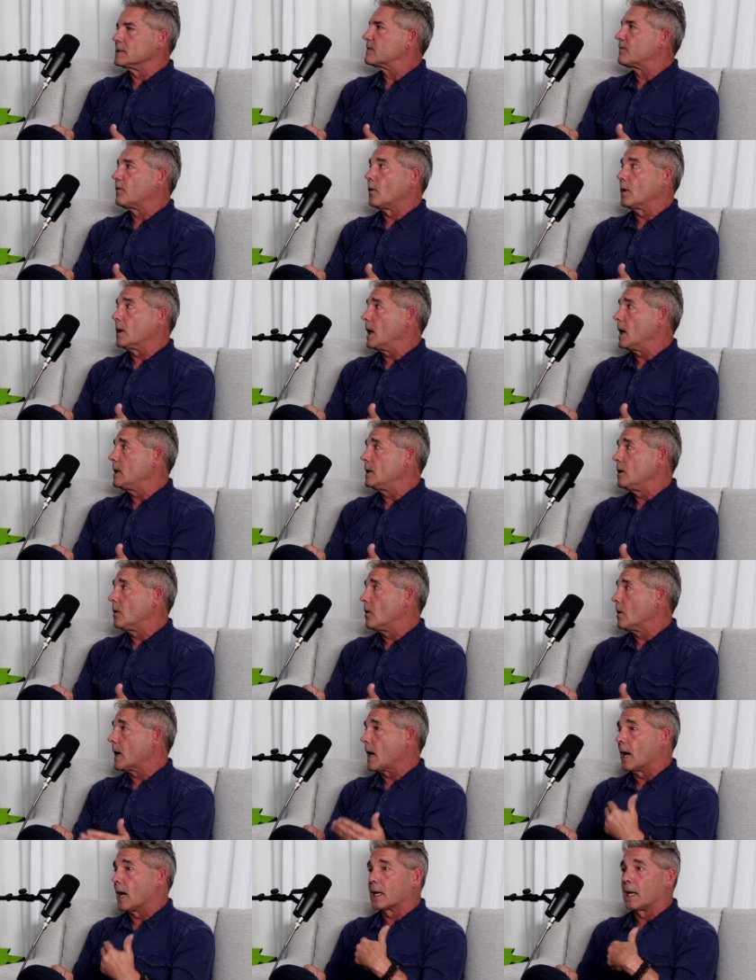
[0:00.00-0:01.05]
48-year-old
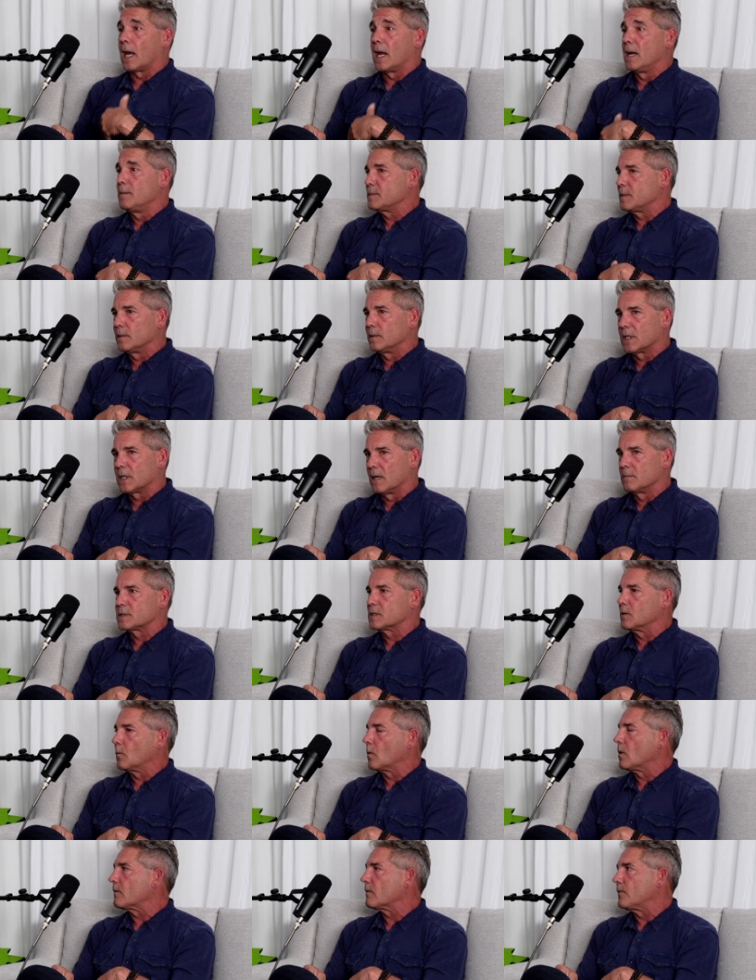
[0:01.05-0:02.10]
guy comes to
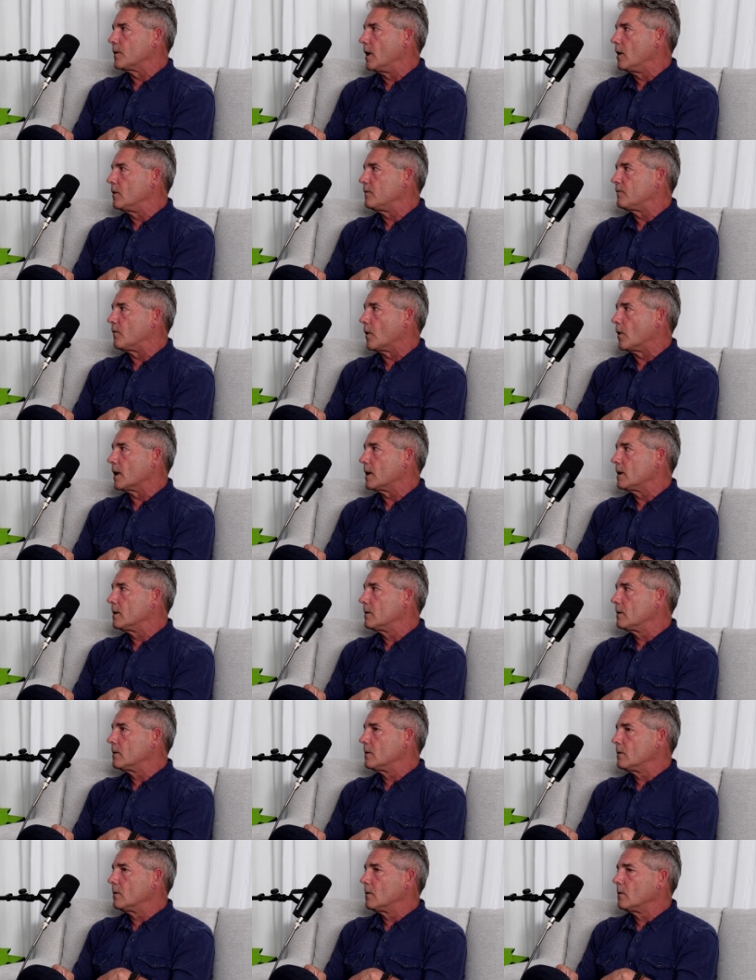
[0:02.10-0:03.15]
work for Node 40,
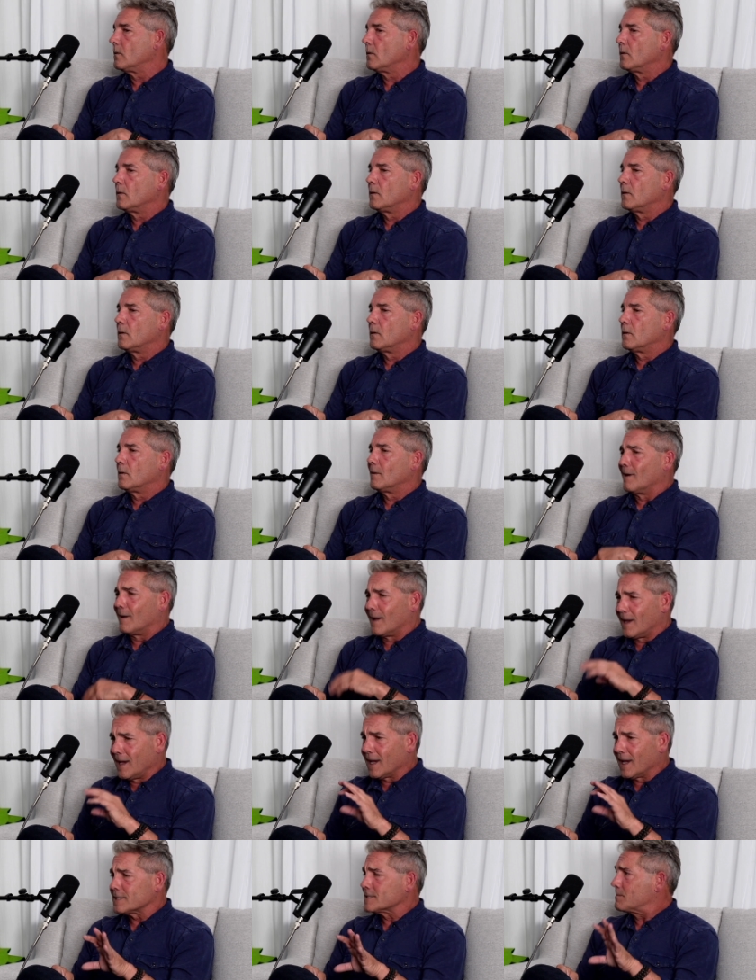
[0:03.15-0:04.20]

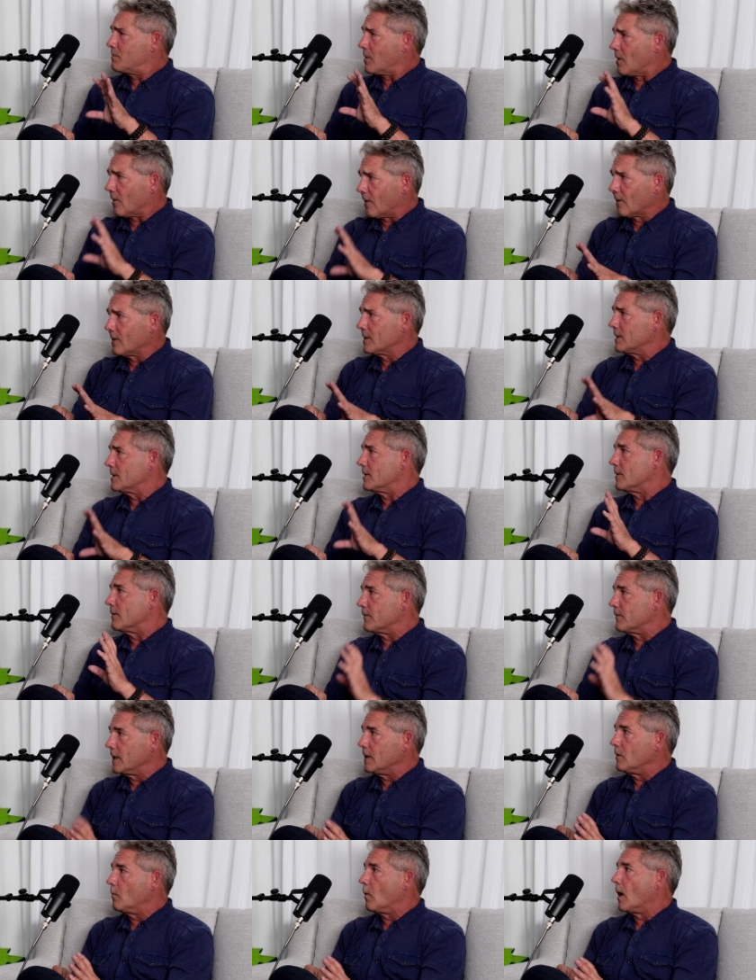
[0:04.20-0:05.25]
ex-partner of
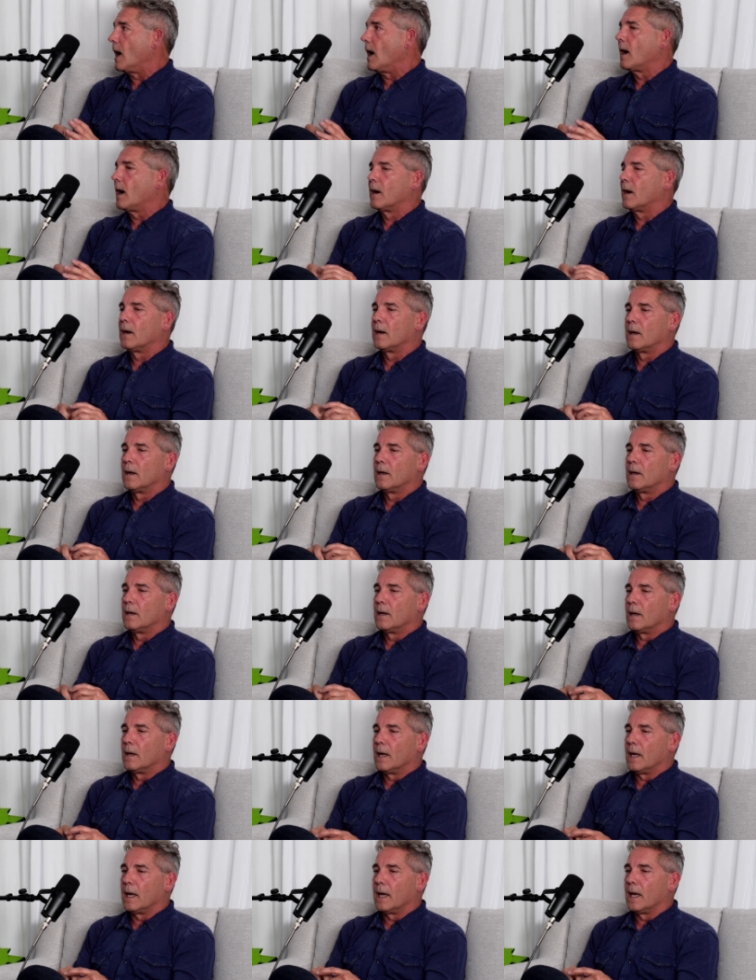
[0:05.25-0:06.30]
EY.
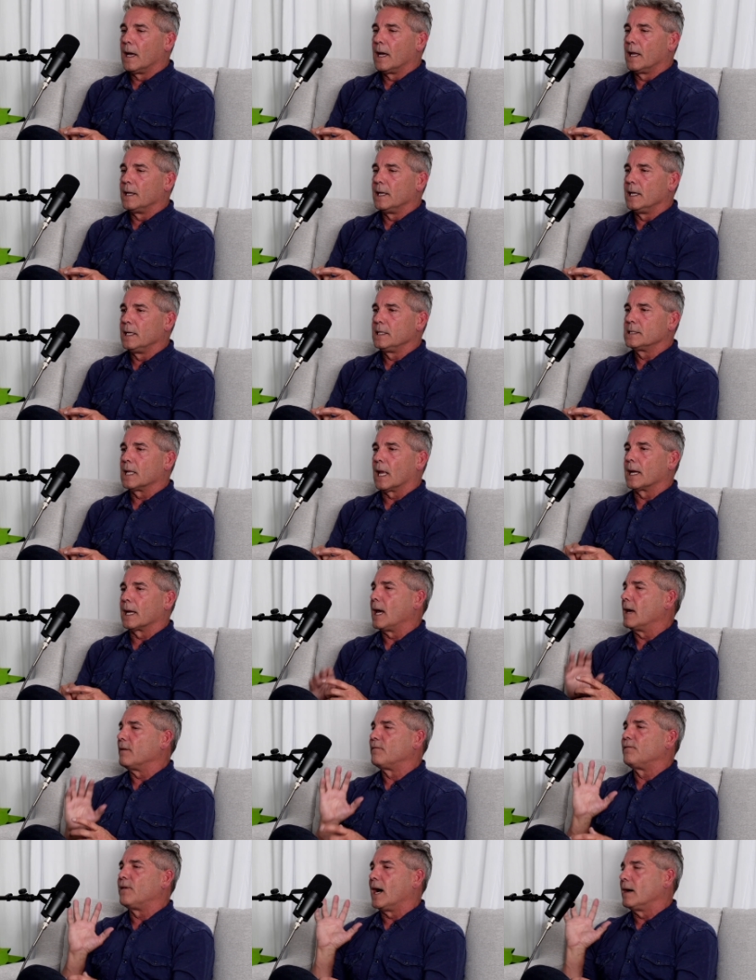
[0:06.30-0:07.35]
and he's like had
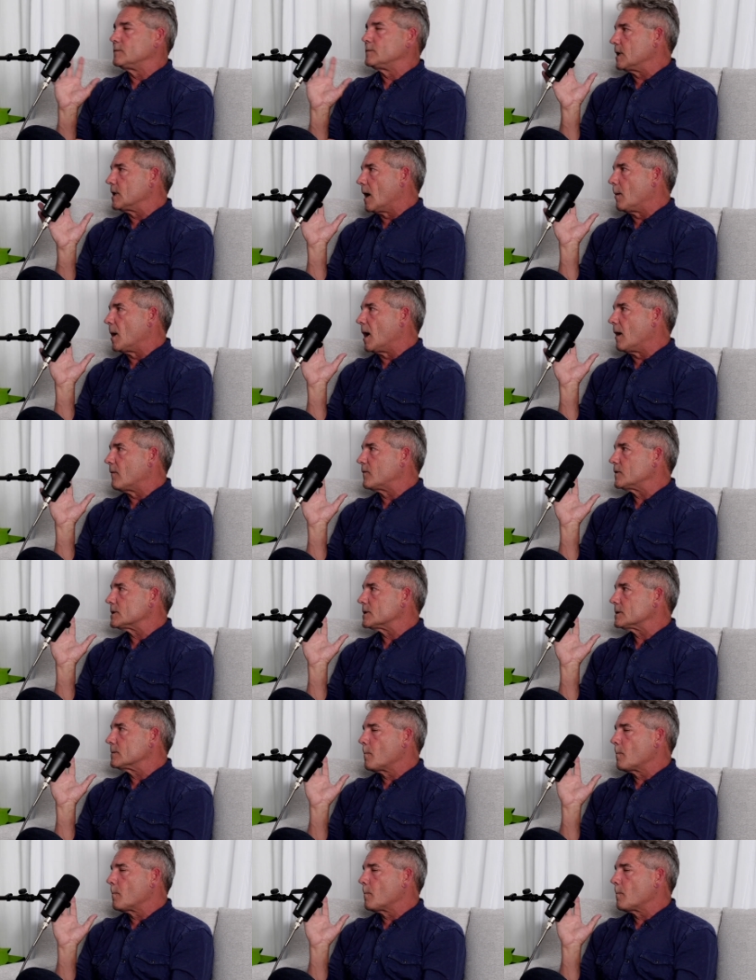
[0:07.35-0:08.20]
5 job offers.